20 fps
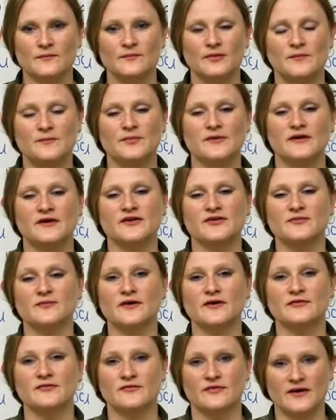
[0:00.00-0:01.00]
But because
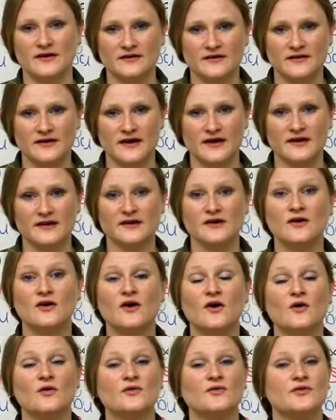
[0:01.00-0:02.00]
my friend and I
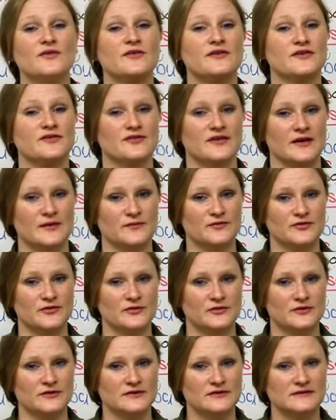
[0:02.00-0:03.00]
go to the same
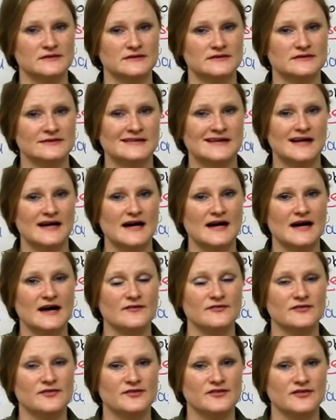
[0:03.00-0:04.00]
school, I
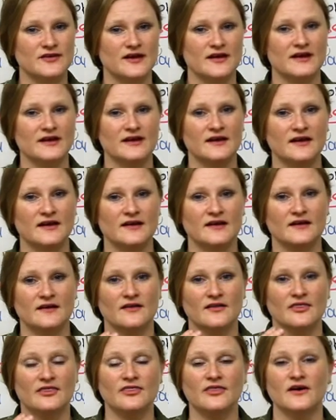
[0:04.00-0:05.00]
have to say
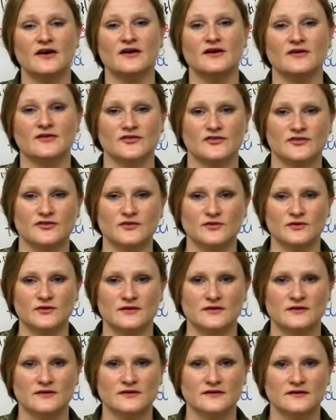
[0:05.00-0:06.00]
the
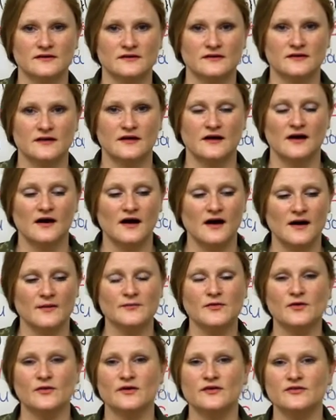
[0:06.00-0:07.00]
school.
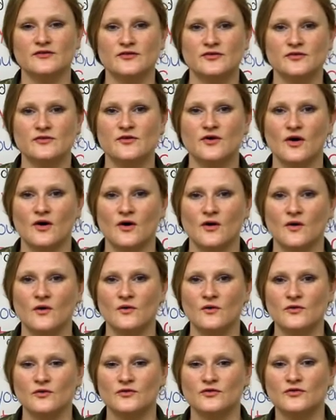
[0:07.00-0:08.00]
I'm going to
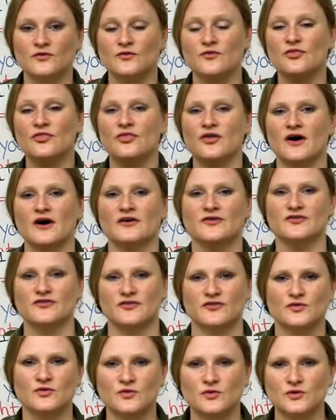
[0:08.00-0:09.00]
go to the
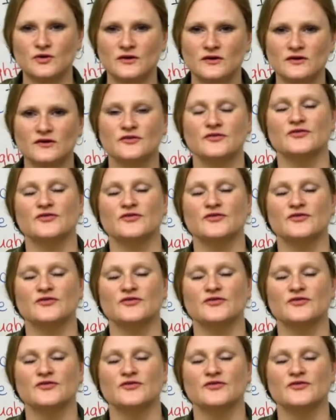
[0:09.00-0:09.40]
school